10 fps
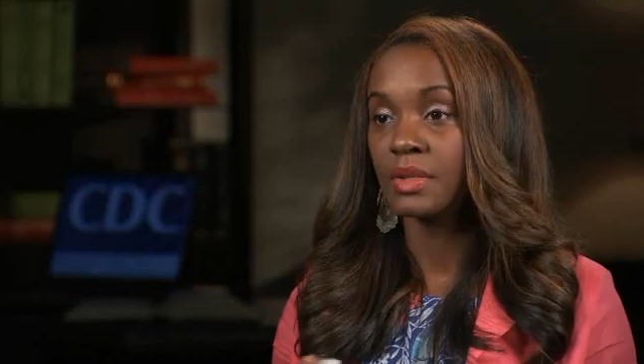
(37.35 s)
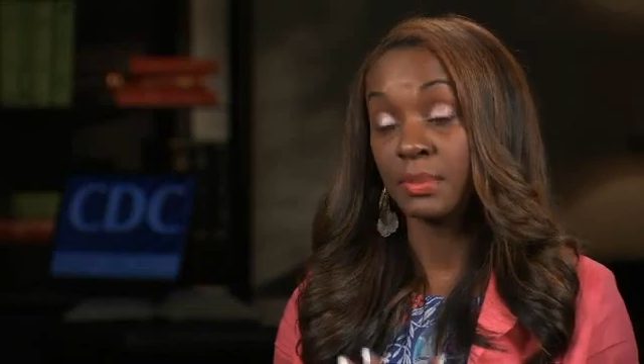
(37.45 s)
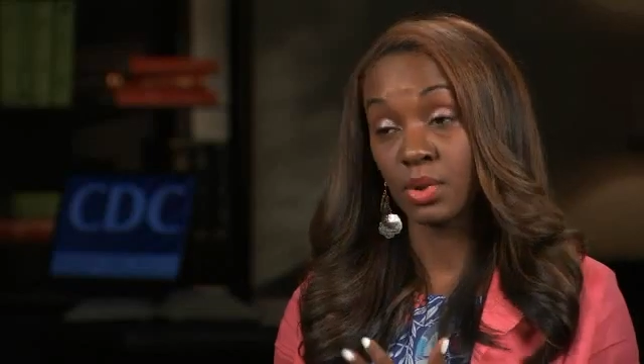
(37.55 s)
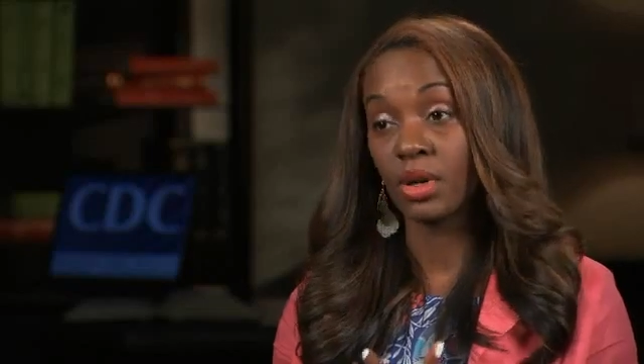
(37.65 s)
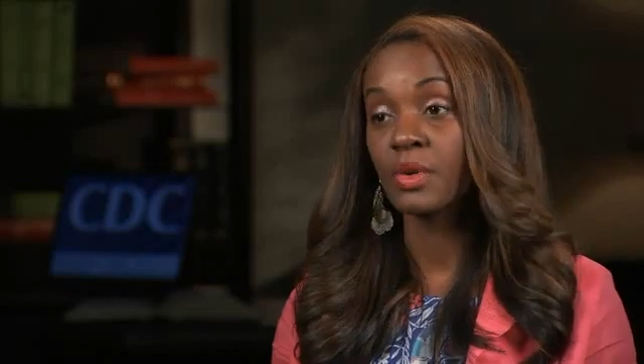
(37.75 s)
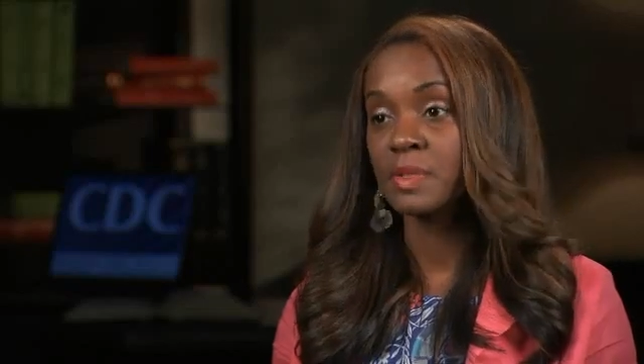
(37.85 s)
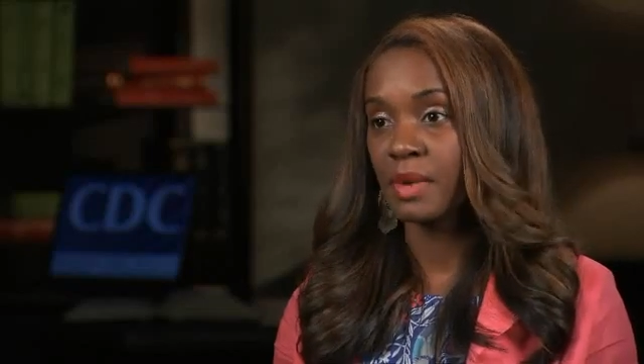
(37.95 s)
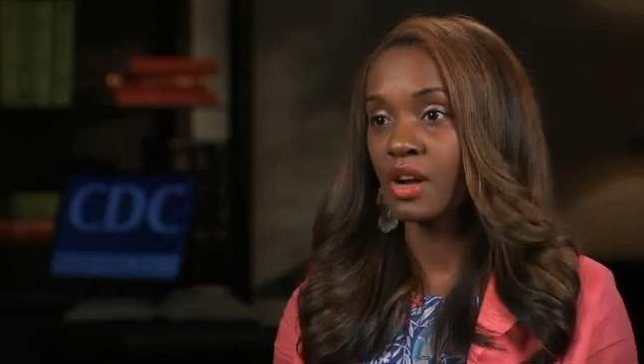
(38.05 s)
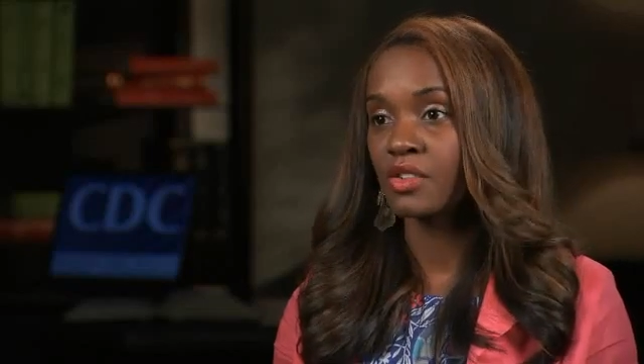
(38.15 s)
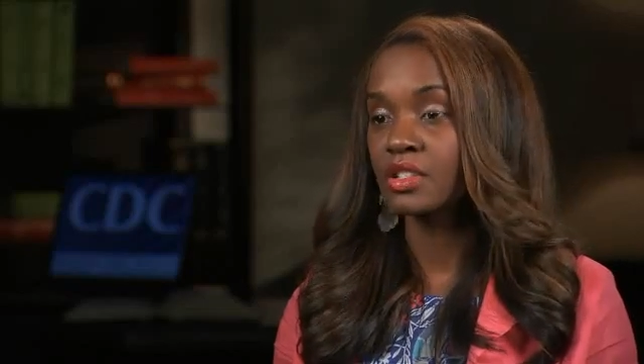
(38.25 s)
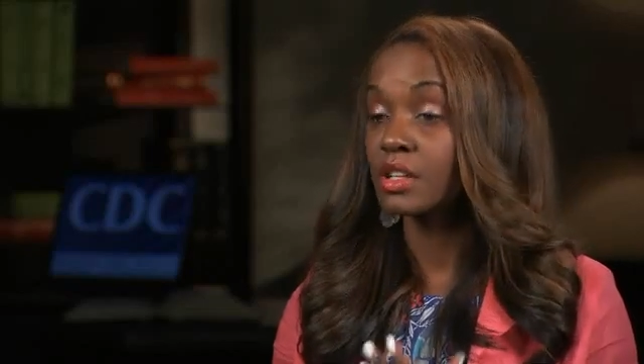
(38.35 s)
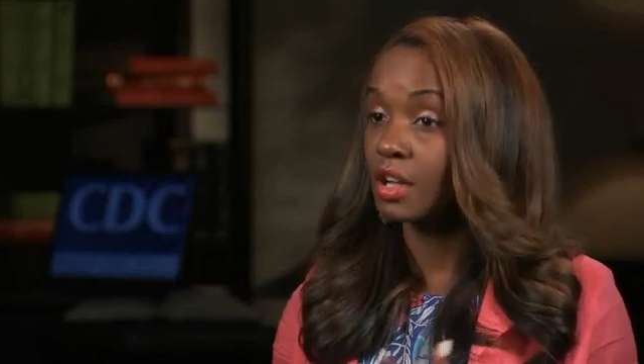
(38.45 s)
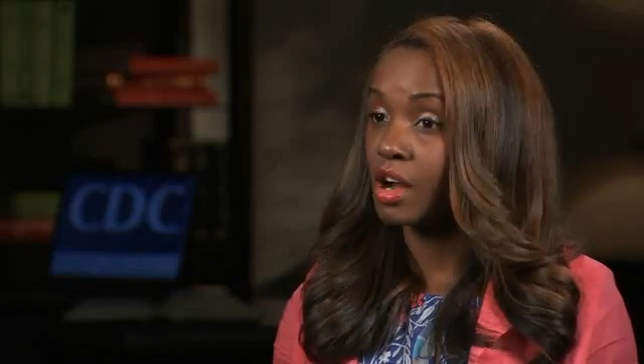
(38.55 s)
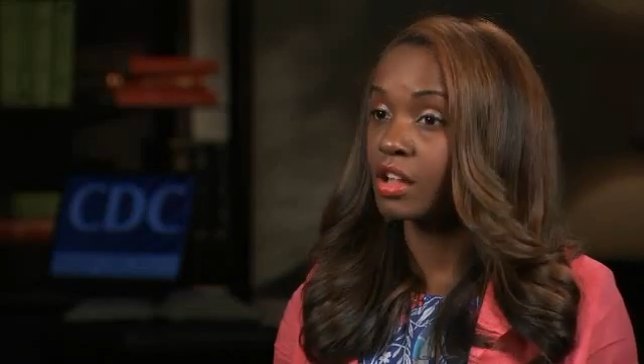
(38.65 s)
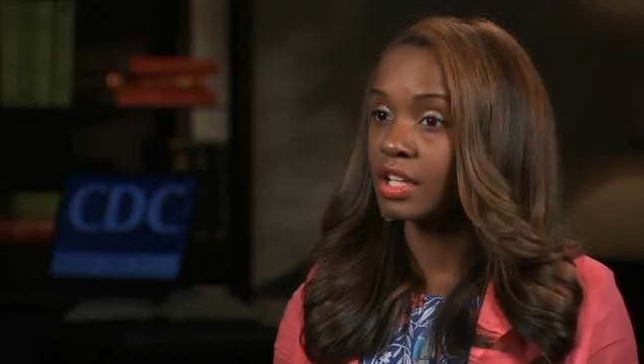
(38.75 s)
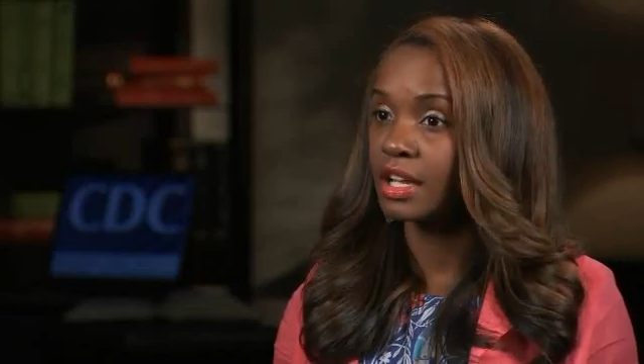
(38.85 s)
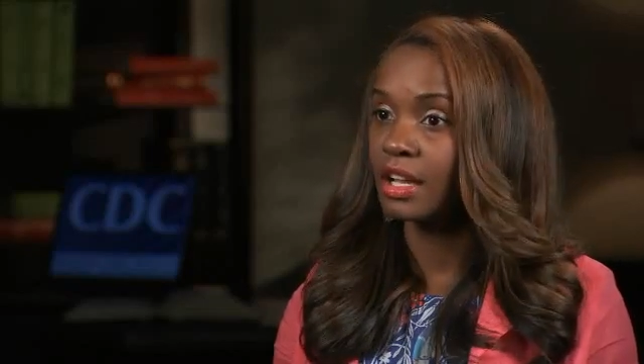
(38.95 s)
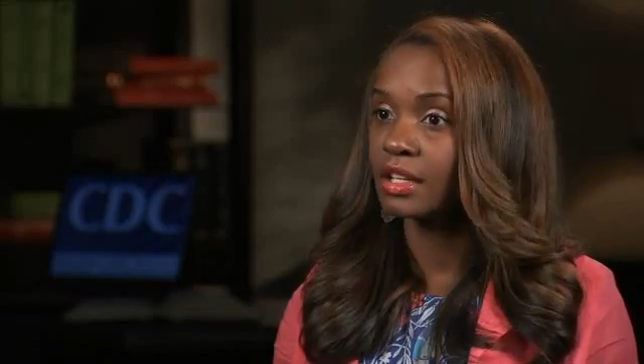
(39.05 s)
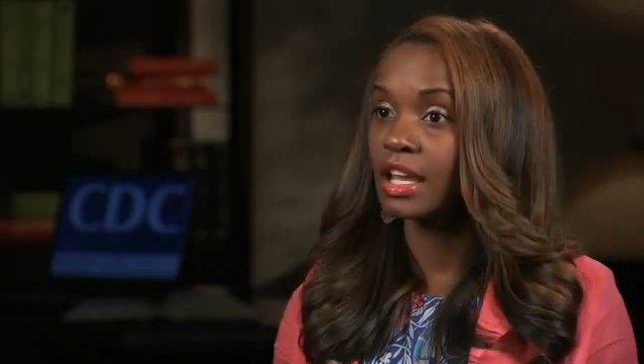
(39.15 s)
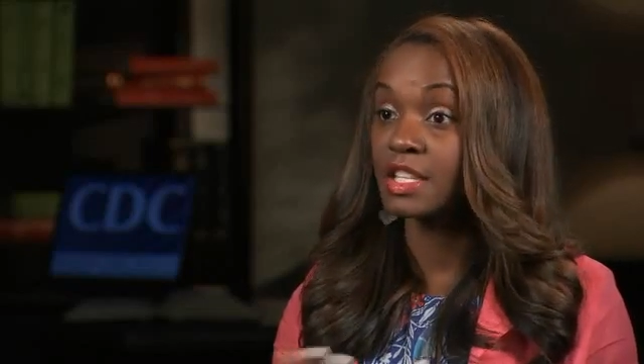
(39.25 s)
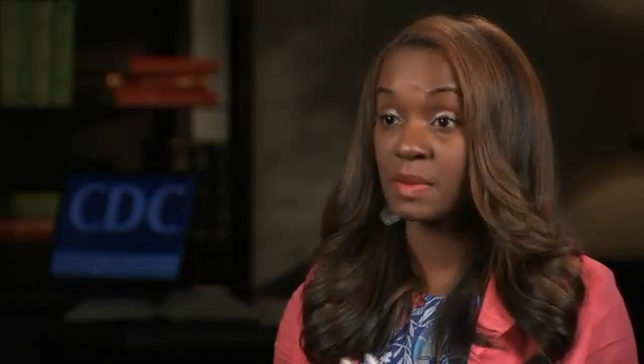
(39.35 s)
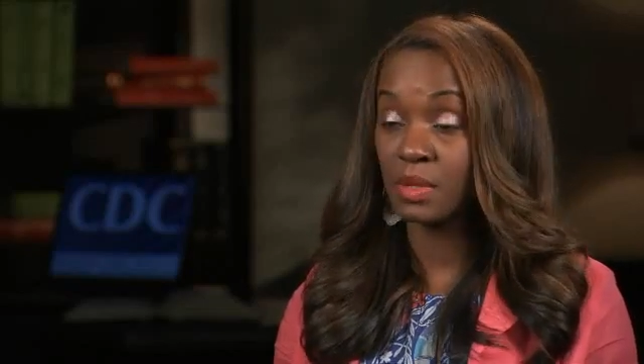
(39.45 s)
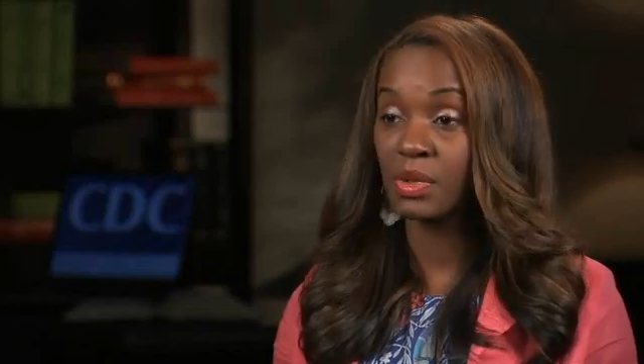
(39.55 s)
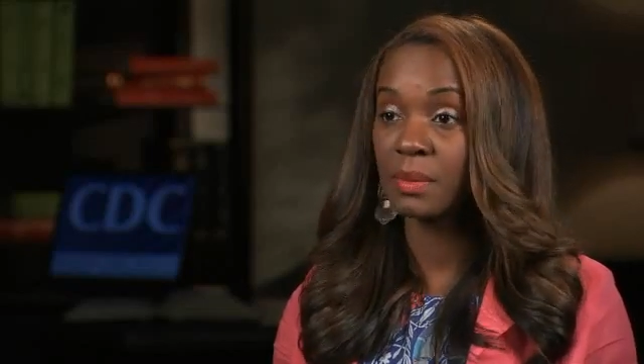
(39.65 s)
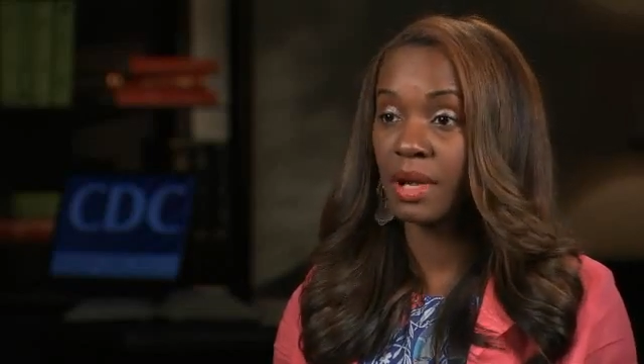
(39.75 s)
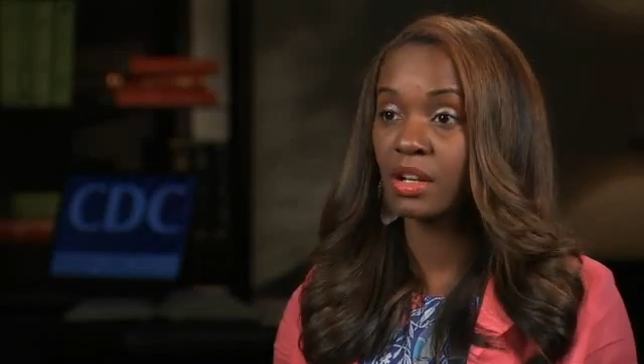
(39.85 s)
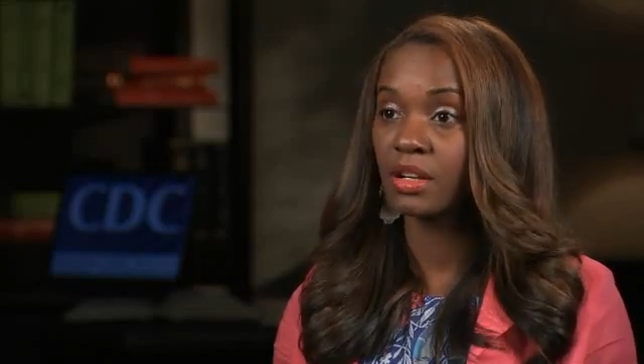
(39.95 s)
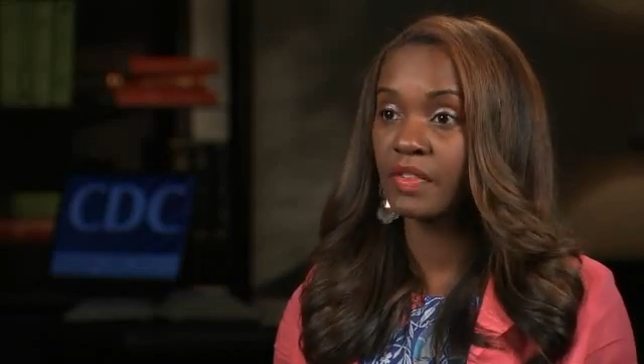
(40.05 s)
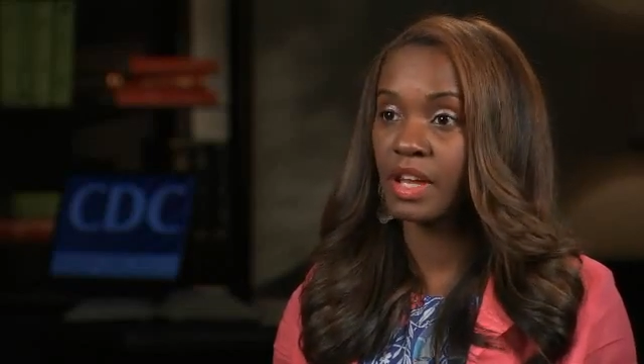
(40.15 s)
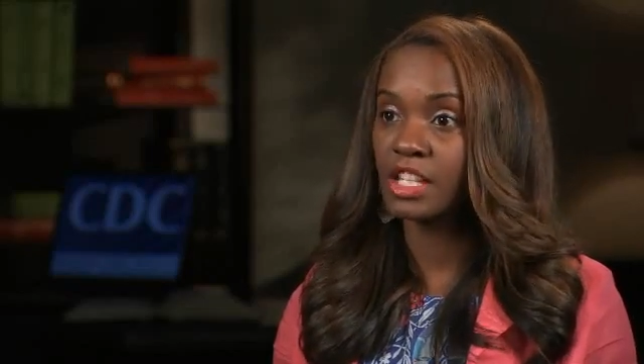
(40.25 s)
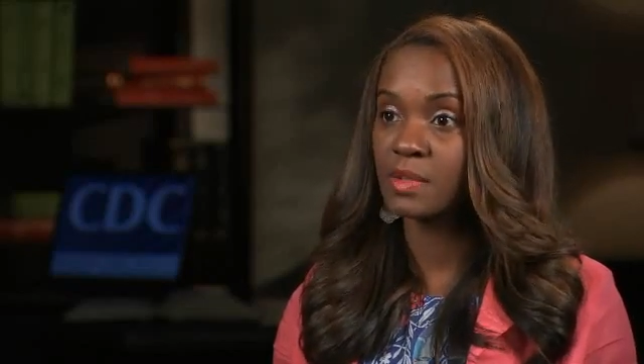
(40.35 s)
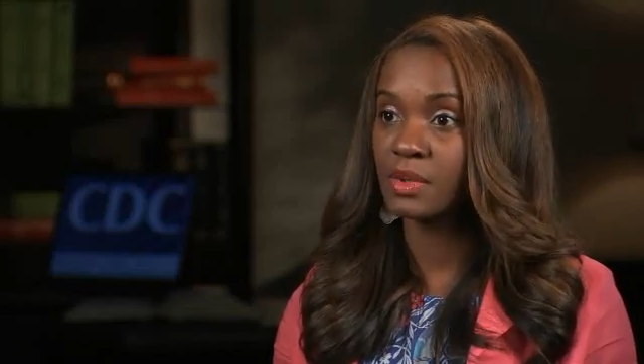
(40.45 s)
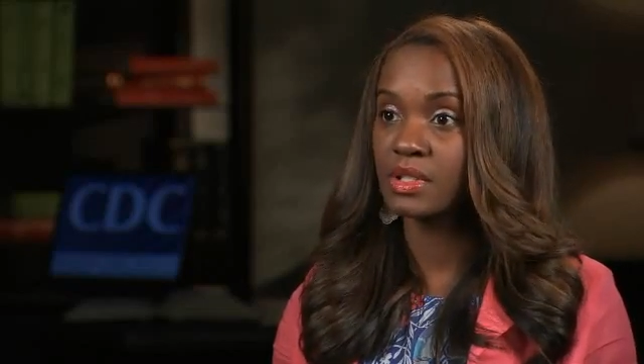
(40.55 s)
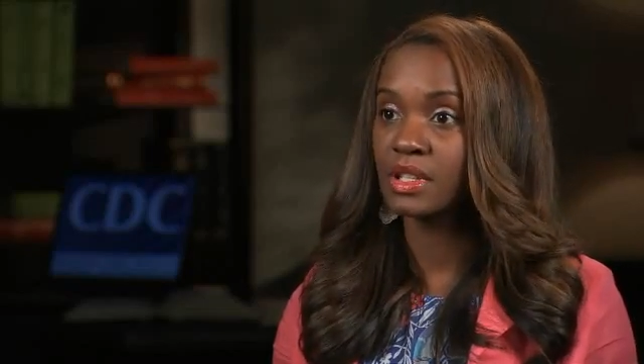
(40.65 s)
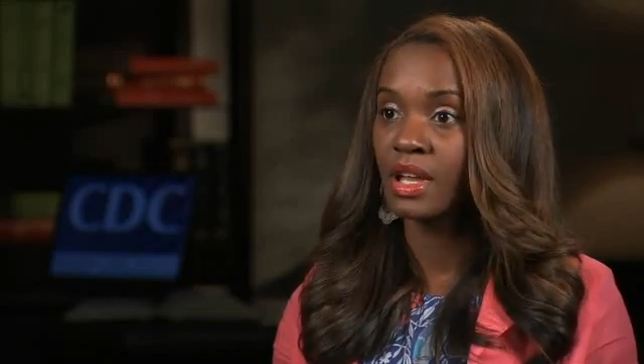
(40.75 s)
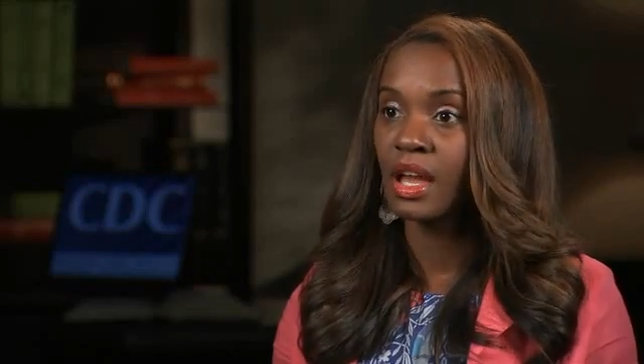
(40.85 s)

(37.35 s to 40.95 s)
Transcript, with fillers: deployed responders could call in and speak with a panel of experts